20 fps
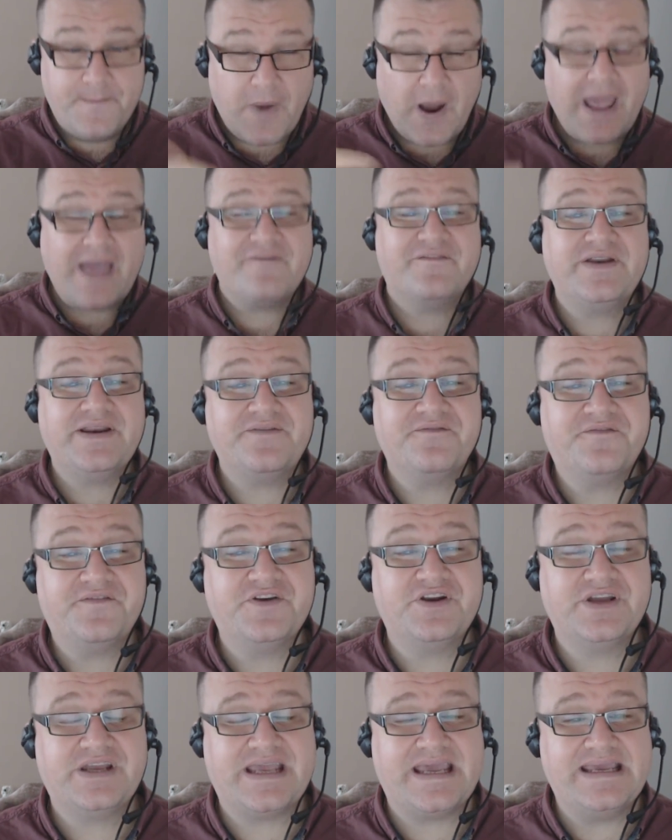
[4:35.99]
By having
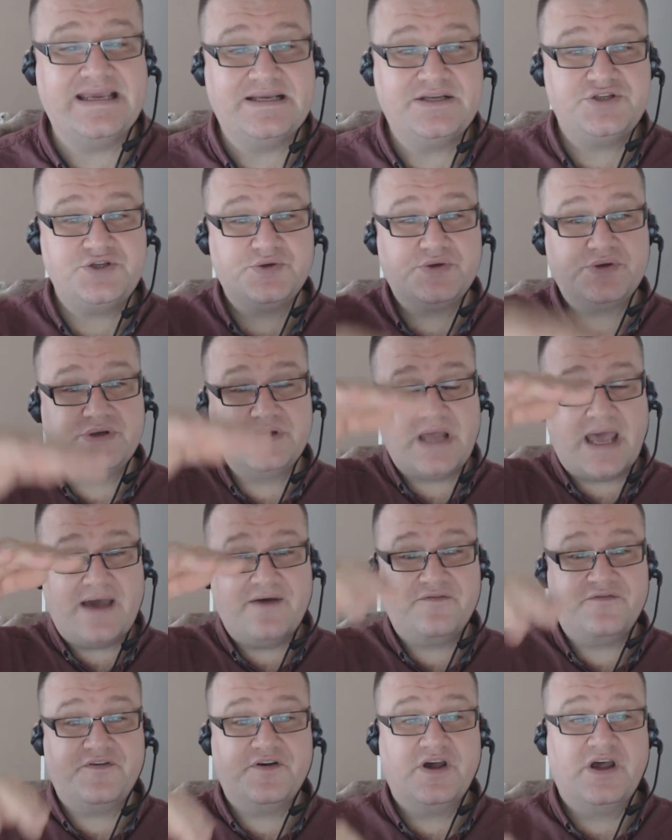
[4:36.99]
infinite keys, you can
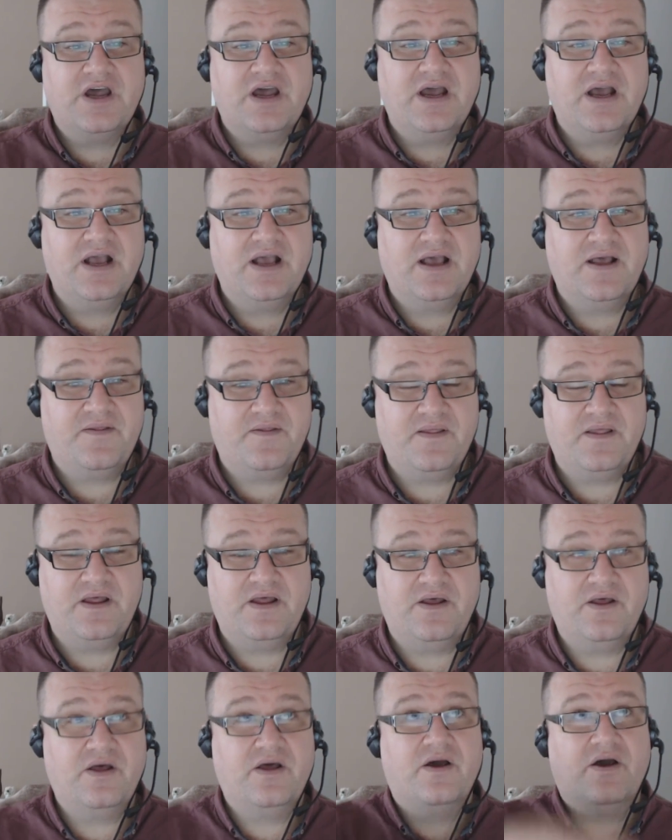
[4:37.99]
have
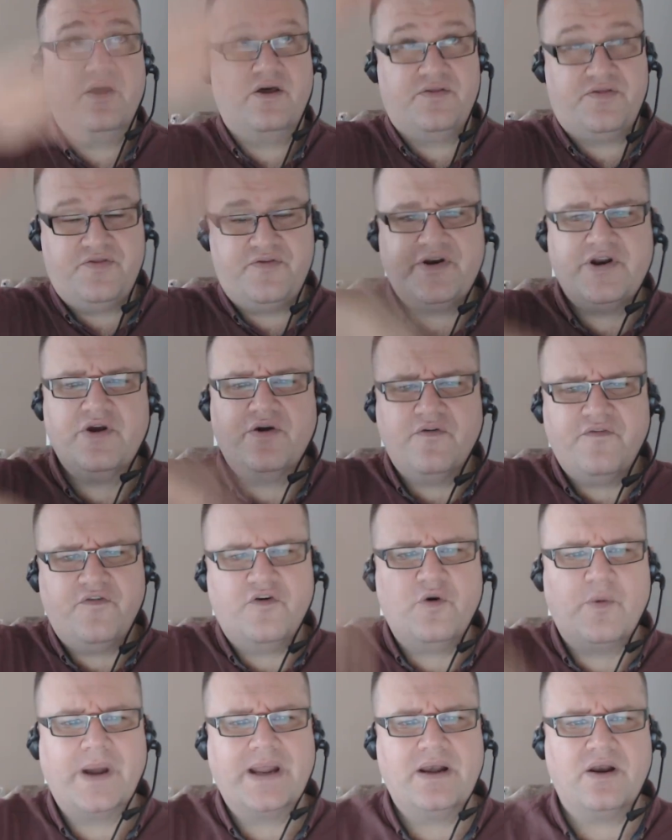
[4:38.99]
a 3 or
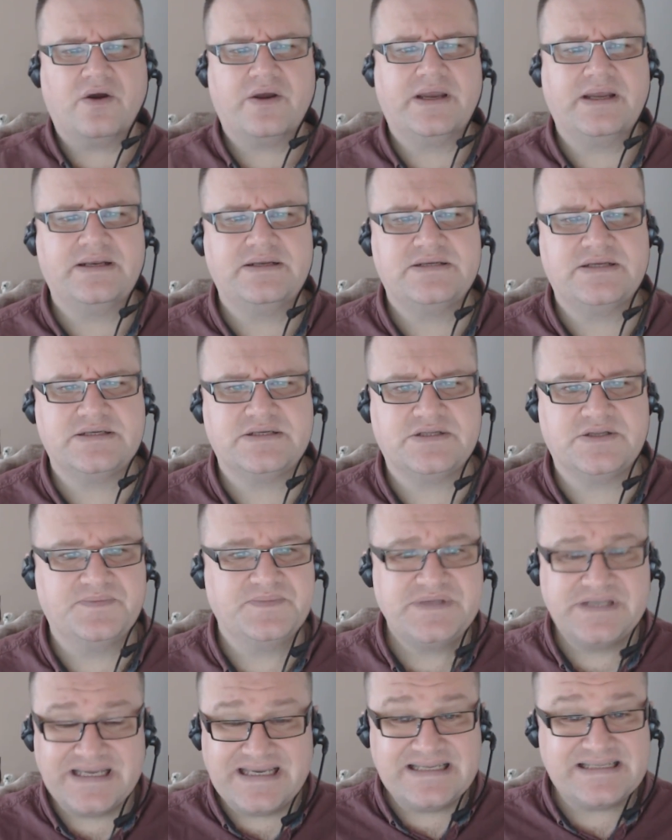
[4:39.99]
4-way lock-in
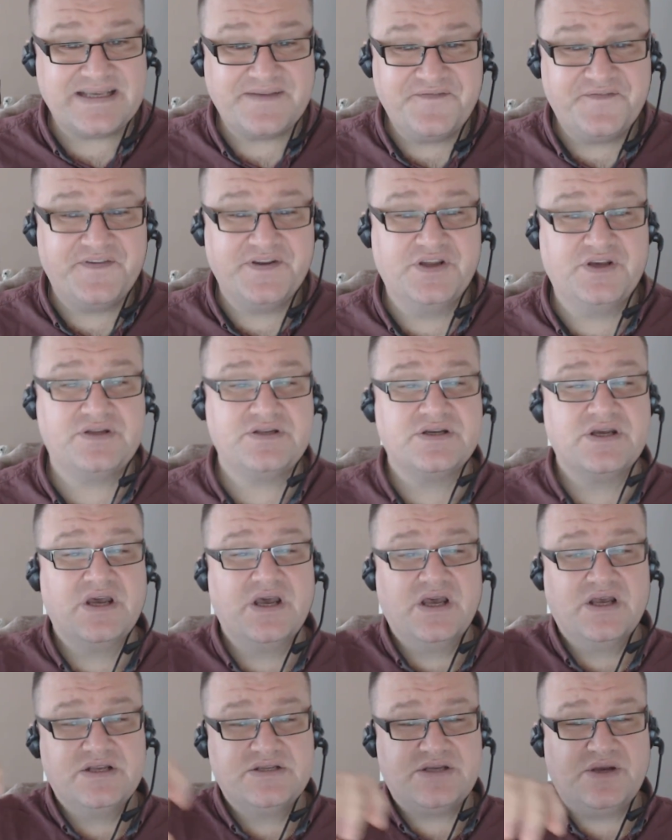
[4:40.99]
system. See, it's infinite.
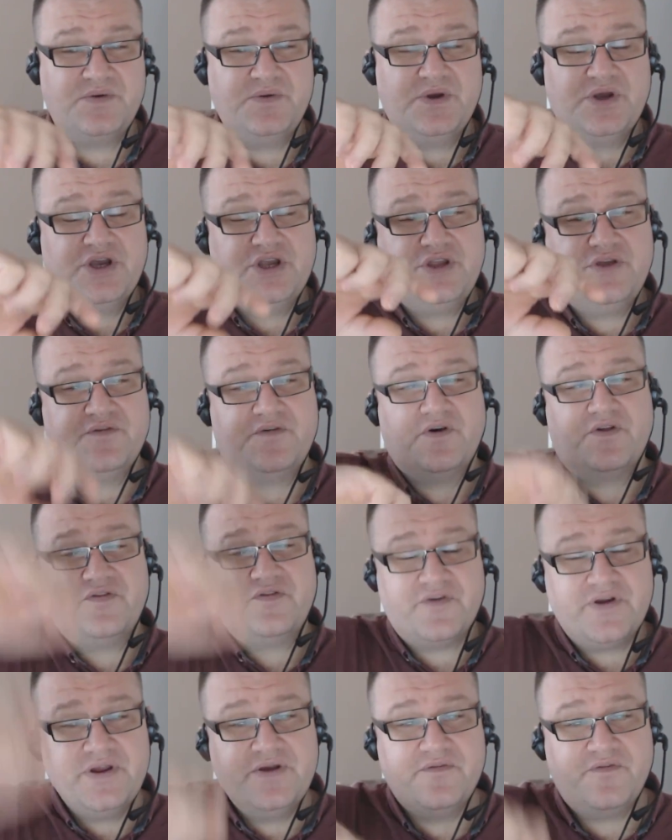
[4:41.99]
So you've got a
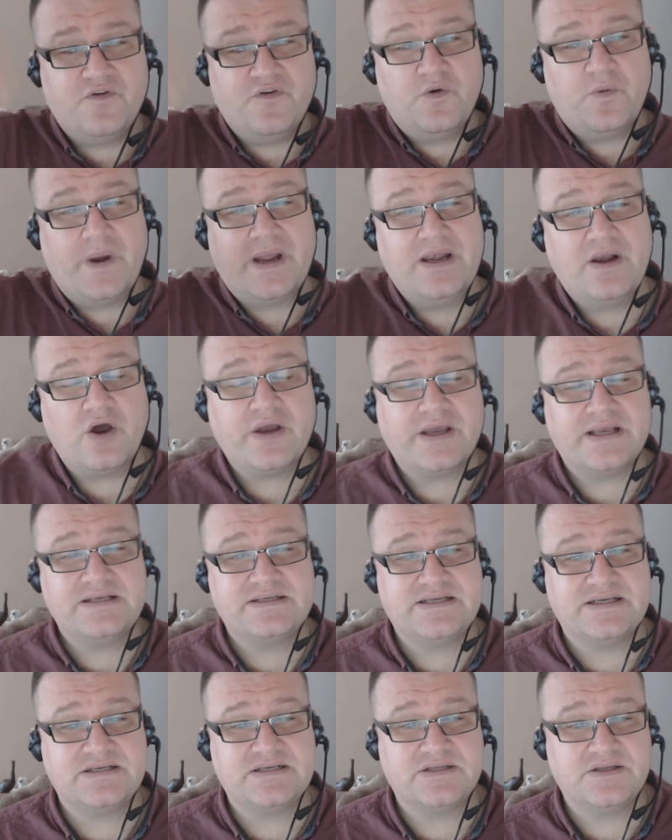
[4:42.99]
3 or 4-way lock-in
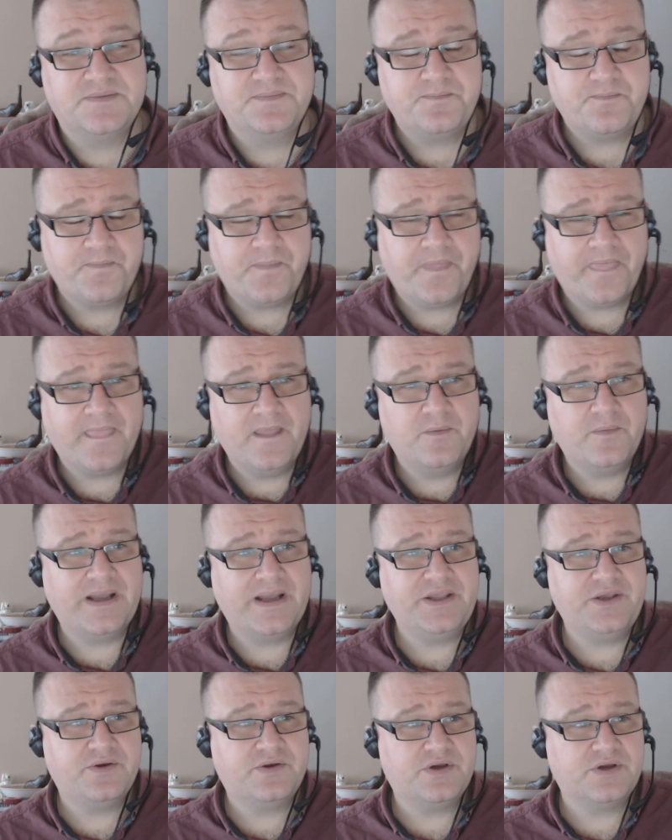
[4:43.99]
system
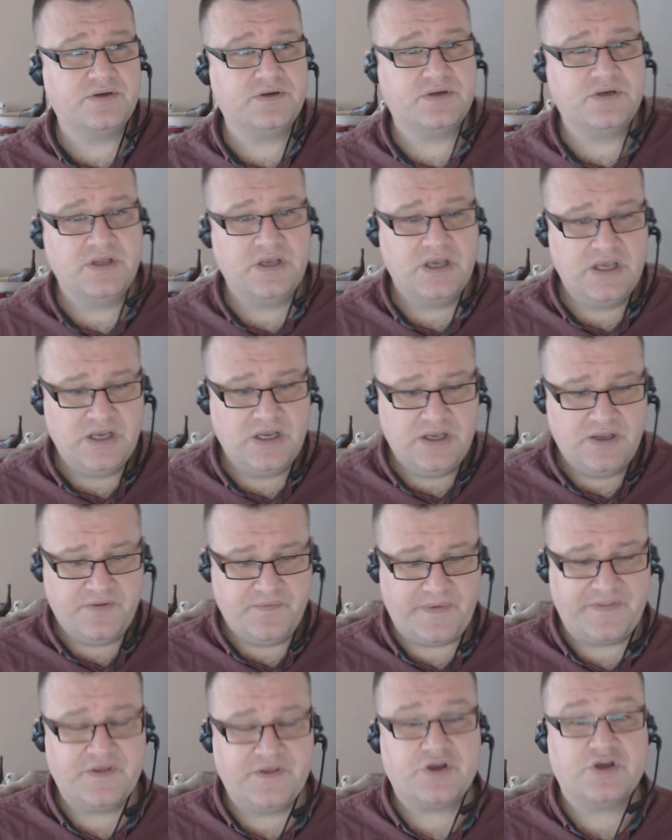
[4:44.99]
where
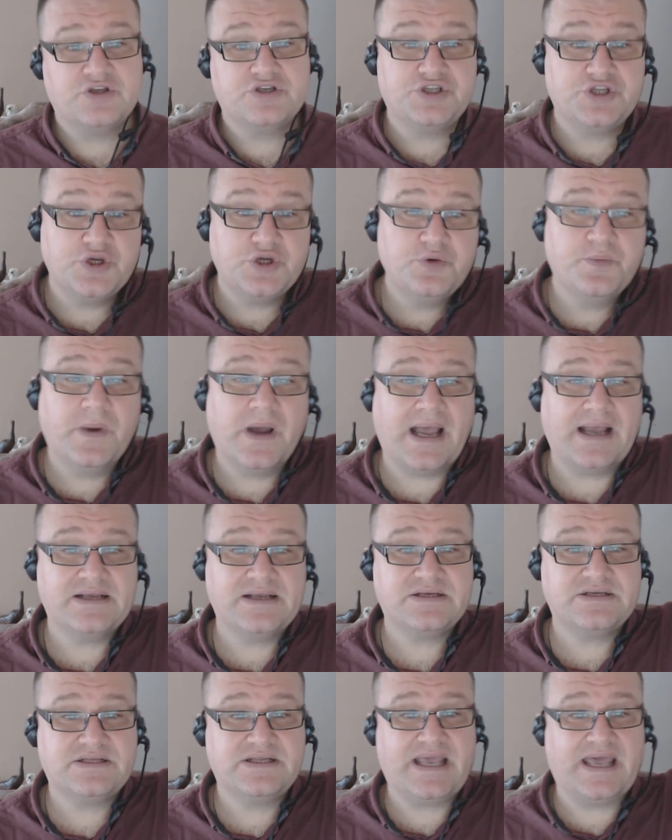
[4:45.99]
the consumer
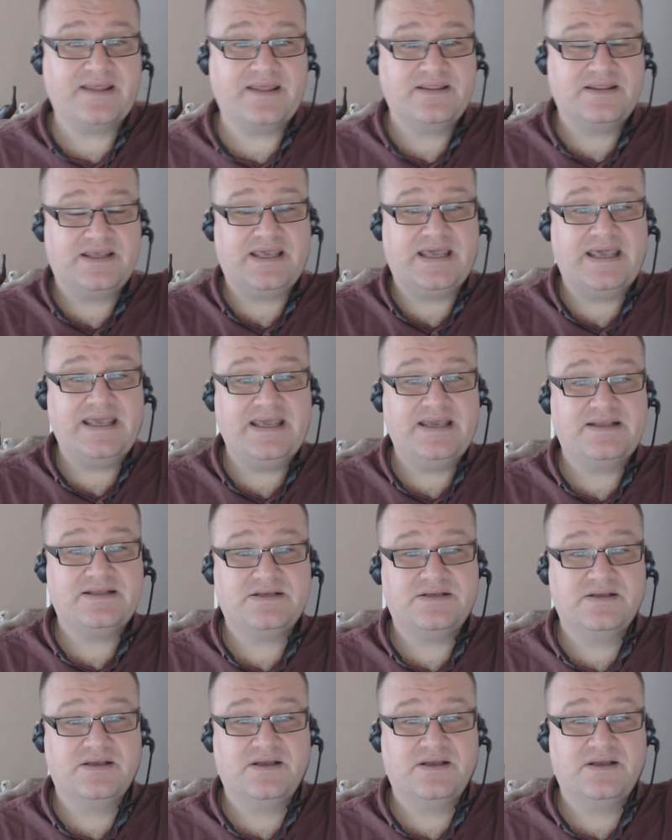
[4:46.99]
has to get the key.